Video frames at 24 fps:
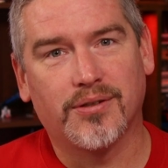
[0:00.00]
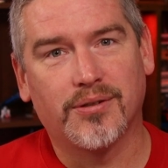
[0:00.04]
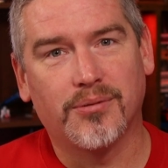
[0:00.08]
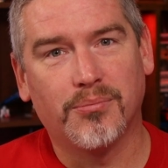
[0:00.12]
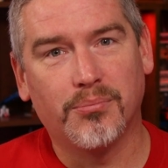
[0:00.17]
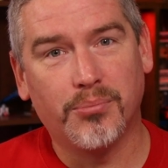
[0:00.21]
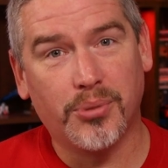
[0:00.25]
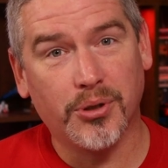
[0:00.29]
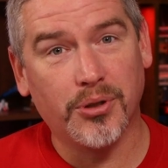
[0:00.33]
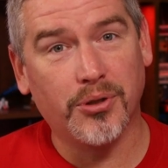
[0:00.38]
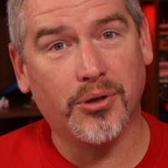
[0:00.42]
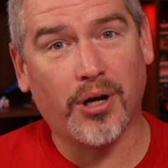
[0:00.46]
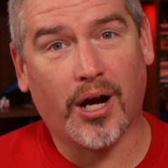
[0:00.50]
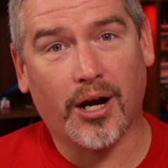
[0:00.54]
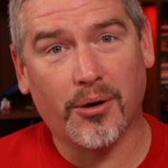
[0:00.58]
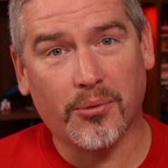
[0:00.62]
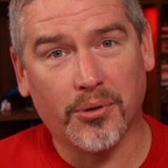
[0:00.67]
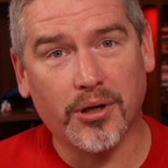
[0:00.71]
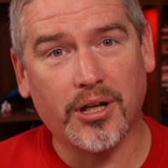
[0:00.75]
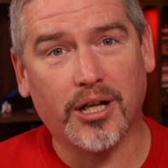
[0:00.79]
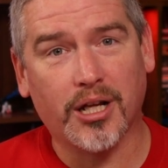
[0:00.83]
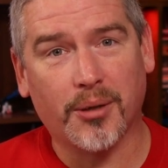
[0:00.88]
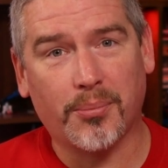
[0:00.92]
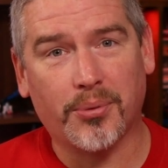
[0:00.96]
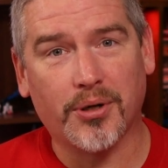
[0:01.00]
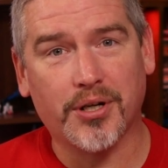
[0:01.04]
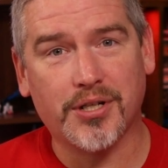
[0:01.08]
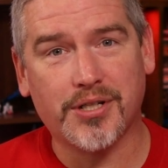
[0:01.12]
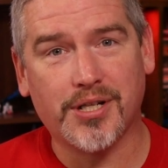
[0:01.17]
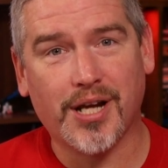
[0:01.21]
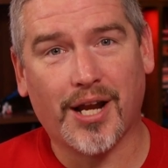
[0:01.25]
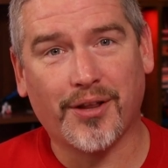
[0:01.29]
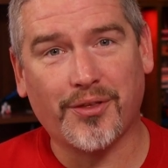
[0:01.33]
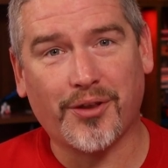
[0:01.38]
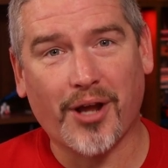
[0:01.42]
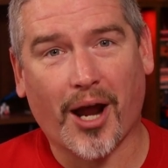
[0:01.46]
Boo, I really
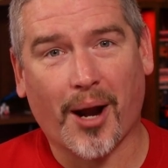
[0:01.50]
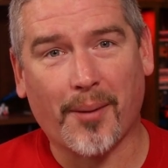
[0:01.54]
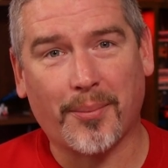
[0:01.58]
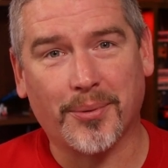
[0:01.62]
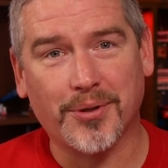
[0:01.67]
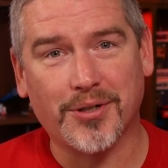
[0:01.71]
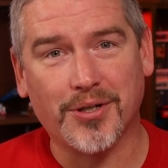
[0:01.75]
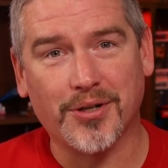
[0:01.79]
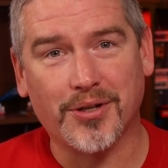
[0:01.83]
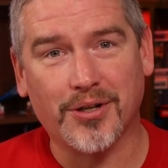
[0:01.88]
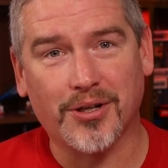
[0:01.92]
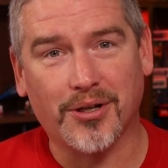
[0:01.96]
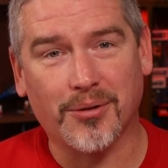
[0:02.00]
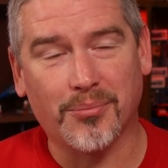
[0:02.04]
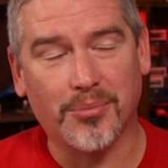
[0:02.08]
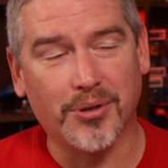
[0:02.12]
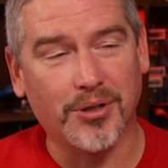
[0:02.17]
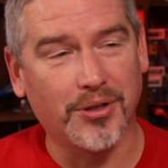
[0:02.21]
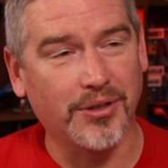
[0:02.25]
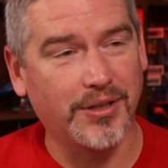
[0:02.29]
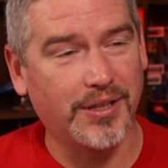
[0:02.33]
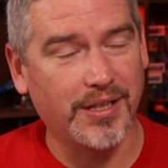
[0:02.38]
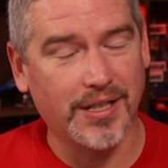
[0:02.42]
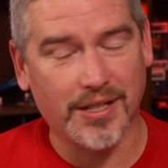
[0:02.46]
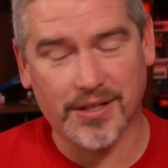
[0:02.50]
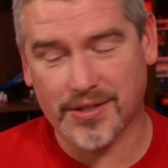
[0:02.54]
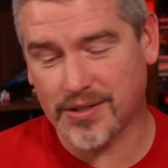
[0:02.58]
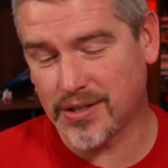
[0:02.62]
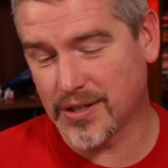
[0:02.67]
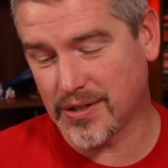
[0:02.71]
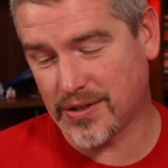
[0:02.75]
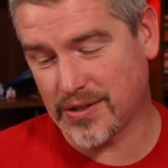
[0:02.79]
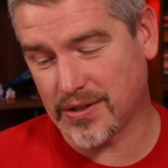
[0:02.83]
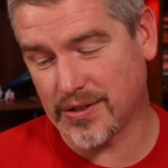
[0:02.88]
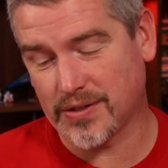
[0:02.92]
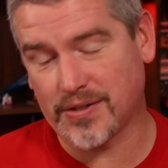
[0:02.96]
appreciate the opportunity to build this.
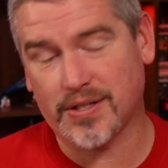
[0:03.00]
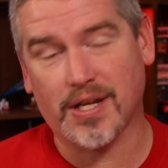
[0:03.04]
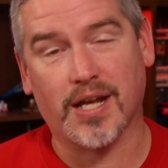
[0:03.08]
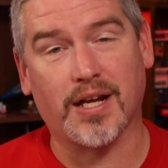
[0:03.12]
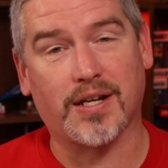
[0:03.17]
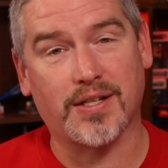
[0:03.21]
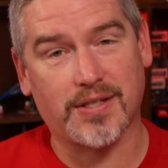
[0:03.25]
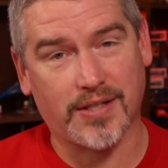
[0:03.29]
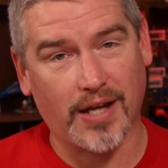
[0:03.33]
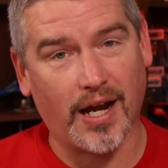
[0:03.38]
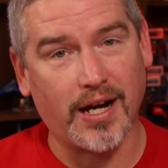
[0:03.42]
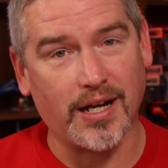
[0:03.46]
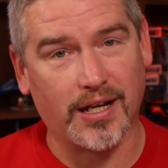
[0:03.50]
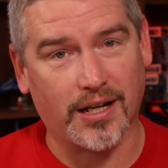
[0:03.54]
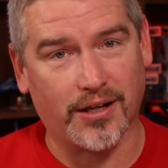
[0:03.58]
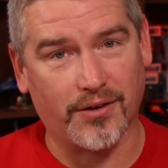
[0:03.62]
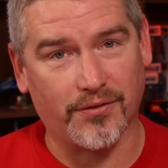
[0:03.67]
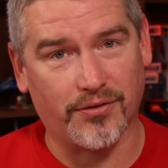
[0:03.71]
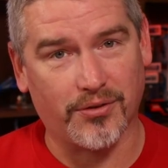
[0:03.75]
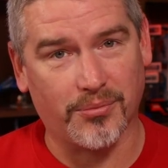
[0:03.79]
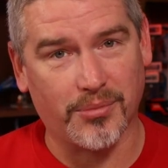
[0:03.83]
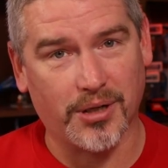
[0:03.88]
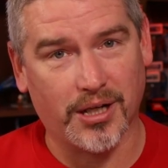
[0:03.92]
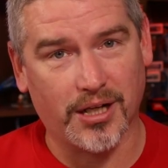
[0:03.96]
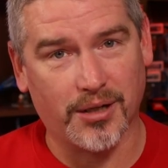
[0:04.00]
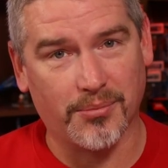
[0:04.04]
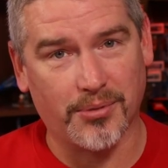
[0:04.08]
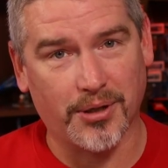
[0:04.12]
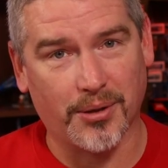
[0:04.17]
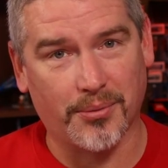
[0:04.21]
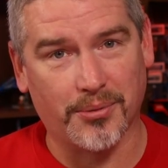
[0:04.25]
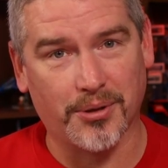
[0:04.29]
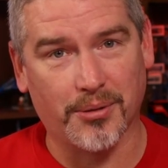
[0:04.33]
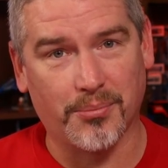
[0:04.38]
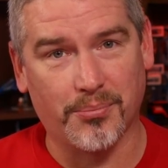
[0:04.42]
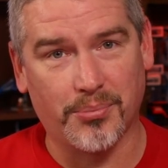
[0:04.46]
This is exciting for me to be
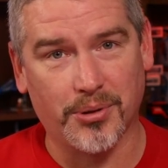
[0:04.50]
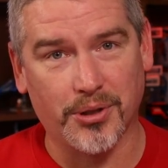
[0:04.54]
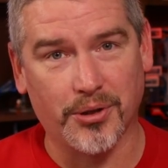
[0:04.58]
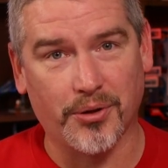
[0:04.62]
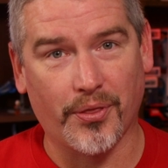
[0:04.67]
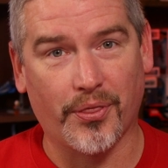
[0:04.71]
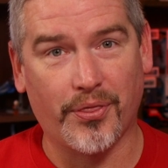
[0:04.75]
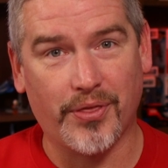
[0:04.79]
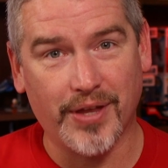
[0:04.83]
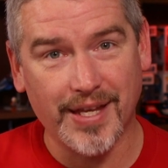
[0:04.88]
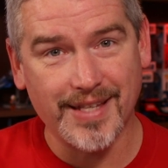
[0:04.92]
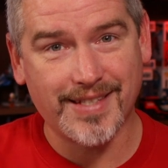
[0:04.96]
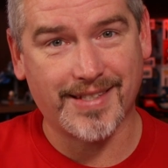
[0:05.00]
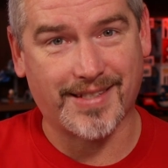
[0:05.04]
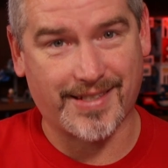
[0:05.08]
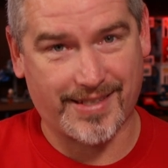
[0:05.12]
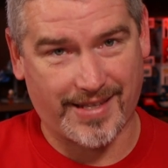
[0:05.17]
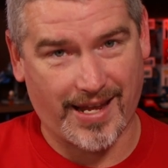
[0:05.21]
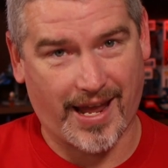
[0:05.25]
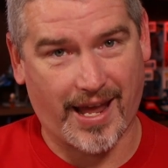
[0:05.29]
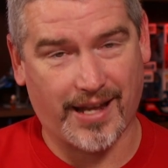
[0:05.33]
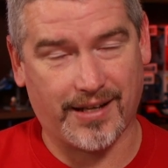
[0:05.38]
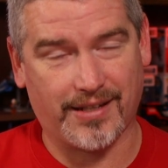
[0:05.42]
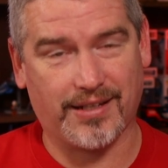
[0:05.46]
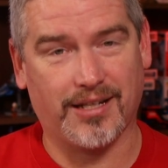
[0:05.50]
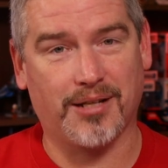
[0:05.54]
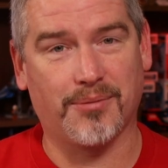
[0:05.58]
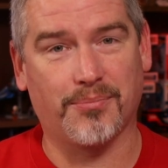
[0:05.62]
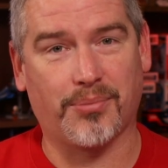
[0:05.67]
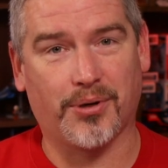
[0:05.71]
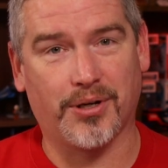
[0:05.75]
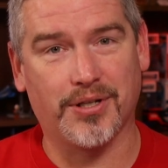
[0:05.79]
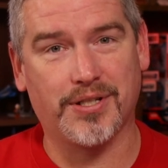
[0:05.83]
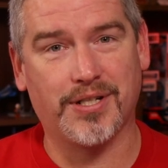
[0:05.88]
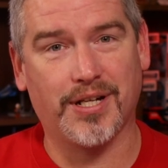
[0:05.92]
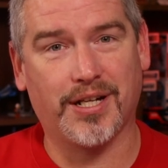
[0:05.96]
able to build this set in
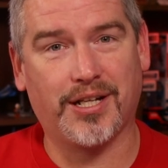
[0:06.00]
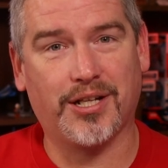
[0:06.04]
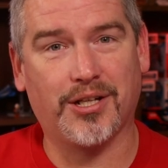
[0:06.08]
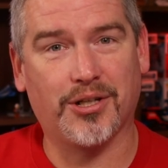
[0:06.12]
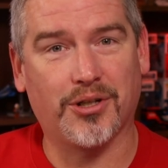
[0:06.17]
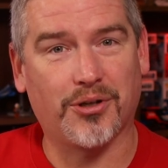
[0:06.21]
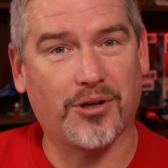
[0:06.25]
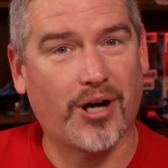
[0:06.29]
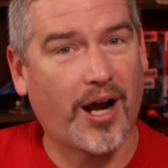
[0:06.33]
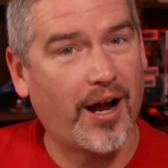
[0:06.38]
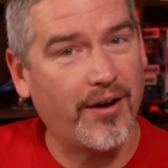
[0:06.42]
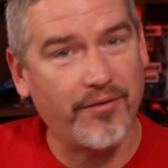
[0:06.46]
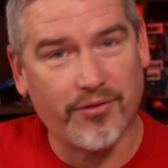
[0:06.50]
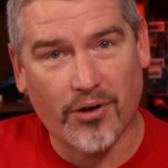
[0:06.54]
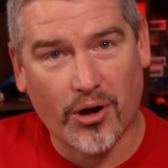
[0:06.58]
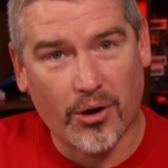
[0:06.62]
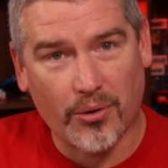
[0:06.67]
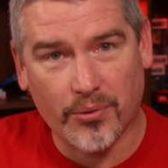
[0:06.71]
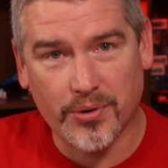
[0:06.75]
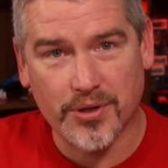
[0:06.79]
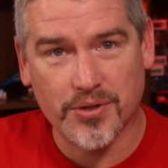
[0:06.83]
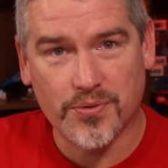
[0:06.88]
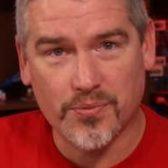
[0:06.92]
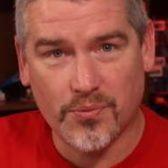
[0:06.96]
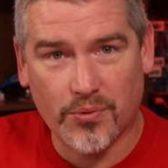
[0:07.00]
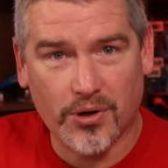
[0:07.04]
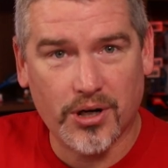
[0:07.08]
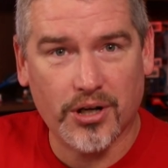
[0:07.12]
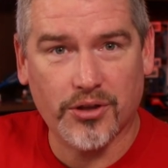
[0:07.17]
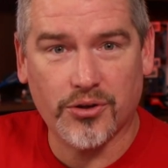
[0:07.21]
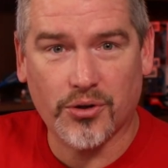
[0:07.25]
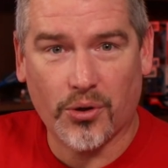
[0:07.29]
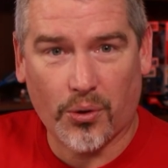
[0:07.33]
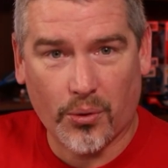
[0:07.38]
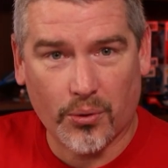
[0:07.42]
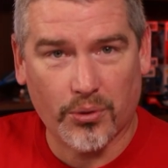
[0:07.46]
particular. I've always wanted
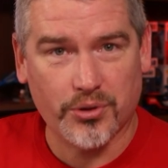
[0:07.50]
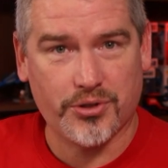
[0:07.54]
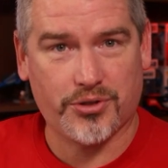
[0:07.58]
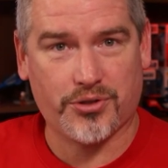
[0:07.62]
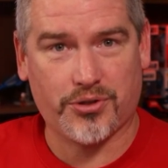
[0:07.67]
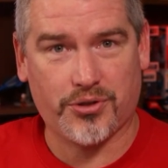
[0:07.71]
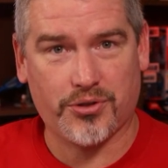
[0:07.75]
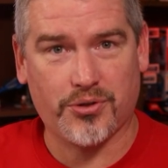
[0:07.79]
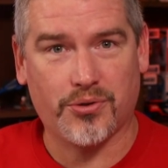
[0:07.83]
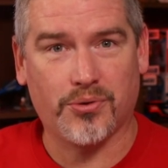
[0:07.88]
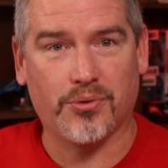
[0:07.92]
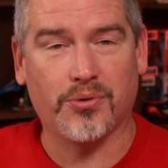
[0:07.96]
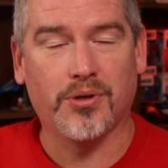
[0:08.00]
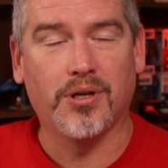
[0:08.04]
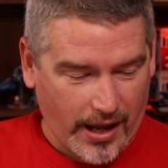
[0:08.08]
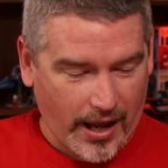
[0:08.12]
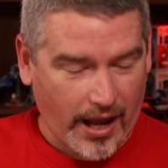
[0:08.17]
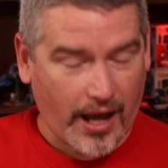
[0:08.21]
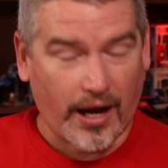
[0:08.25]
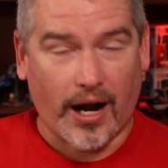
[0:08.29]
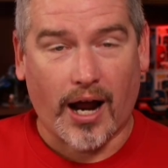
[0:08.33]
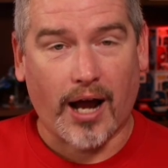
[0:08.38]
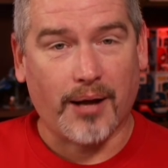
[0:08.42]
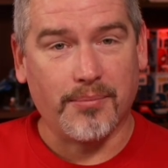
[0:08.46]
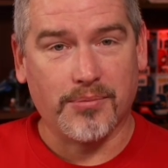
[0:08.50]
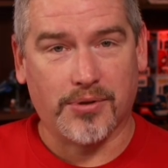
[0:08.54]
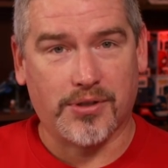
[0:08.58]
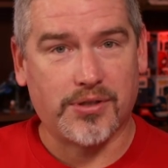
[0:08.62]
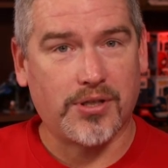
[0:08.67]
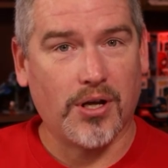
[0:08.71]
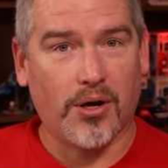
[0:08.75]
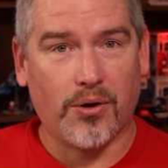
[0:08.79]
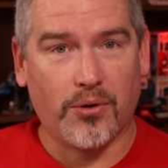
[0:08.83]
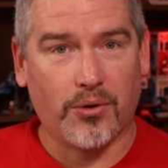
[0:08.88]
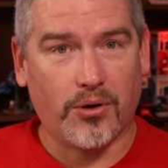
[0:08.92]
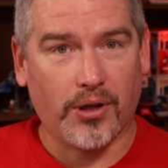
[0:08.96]
the Horseshoe, and I'm
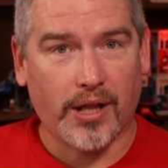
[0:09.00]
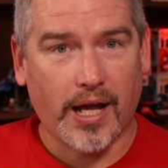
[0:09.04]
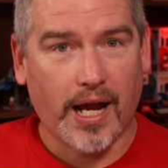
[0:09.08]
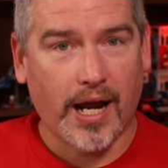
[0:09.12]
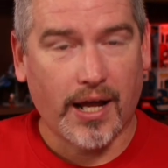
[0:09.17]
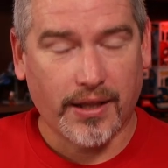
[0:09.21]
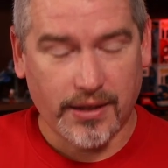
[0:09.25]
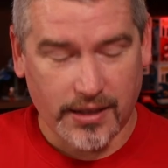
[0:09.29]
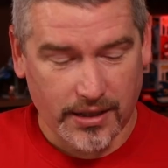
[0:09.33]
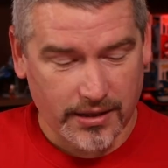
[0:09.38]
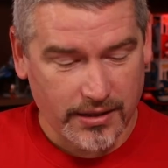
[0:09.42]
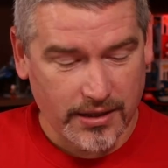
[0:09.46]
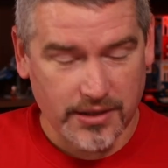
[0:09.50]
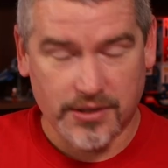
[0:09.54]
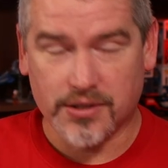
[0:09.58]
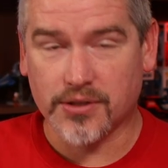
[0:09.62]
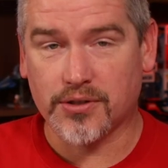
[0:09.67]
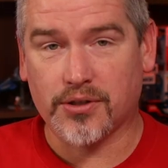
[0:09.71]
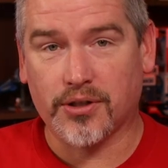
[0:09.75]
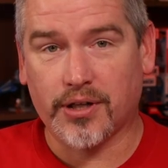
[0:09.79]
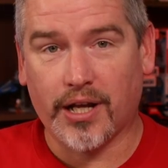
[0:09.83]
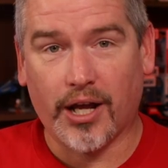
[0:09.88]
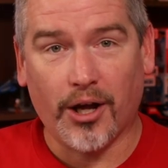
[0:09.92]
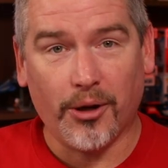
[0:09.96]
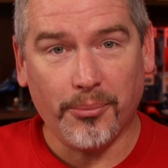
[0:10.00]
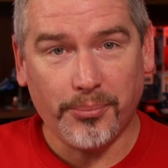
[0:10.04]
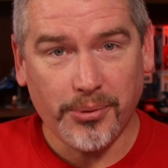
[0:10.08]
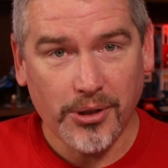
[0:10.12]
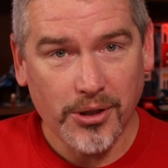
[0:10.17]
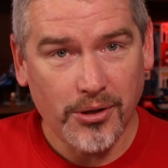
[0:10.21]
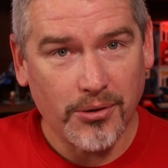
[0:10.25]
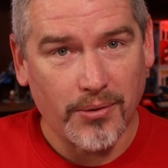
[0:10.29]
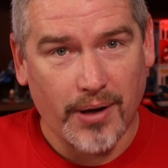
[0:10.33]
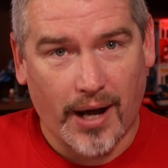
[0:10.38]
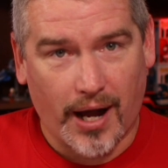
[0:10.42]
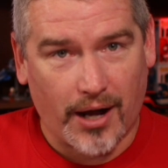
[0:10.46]
so glad that this is going to help
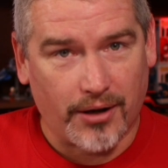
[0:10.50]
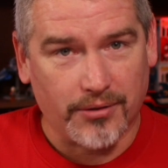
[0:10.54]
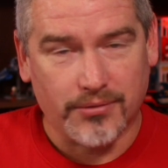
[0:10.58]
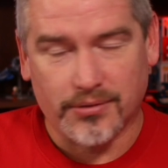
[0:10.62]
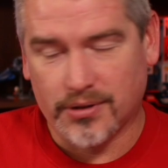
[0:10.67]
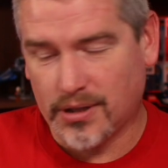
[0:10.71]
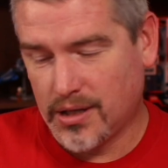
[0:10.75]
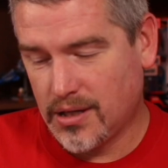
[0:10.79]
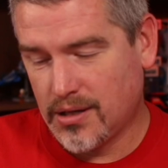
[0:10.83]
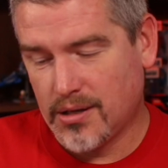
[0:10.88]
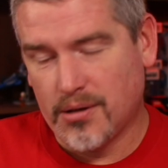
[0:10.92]
you out.